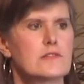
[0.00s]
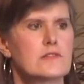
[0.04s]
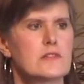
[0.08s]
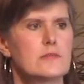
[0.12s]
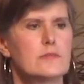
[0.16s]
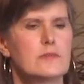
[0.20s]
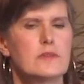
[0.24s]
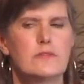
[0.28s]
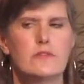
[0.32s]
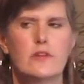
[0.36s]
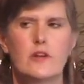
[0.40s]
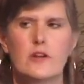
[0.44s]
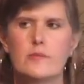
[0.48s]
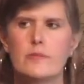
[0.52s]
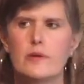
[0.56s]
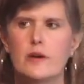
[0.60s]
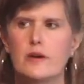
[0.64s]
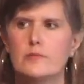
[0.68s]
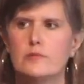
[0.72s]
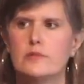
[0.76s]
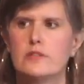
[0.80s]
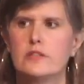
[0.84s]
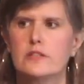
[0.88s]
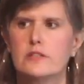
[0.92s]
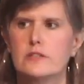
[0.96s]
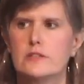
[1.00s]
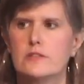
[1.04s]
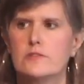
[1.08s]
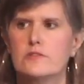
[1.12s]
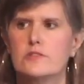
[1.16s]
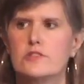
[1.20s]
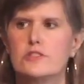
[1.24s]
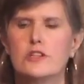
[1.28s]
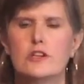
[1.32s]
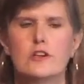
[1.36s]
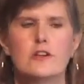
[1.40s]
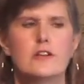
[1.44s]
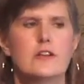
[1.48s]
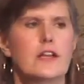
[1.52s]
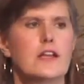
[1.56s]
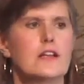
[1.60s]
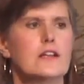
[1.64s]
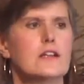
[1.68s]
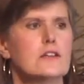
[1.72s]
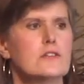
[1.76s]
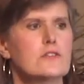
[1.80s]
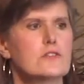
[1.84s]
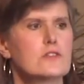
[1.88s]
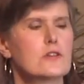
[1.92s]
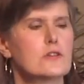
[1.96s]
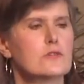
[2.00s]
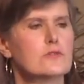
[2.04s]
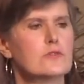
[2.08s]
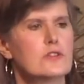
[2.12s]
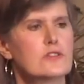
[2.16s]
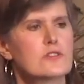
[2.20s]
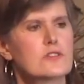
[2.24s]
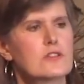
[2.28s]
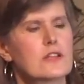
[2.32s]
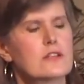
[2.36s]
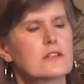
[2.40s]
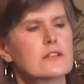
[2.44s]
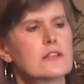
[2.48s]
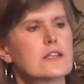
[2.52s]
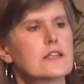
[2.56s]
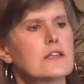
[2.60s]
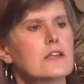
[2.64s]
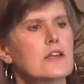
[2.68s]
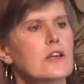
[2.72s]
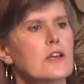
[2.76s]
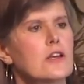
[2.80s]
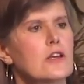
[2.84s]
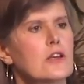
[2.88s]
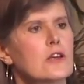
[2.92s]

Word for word: is to be very public and share data and so forth. Suddenly,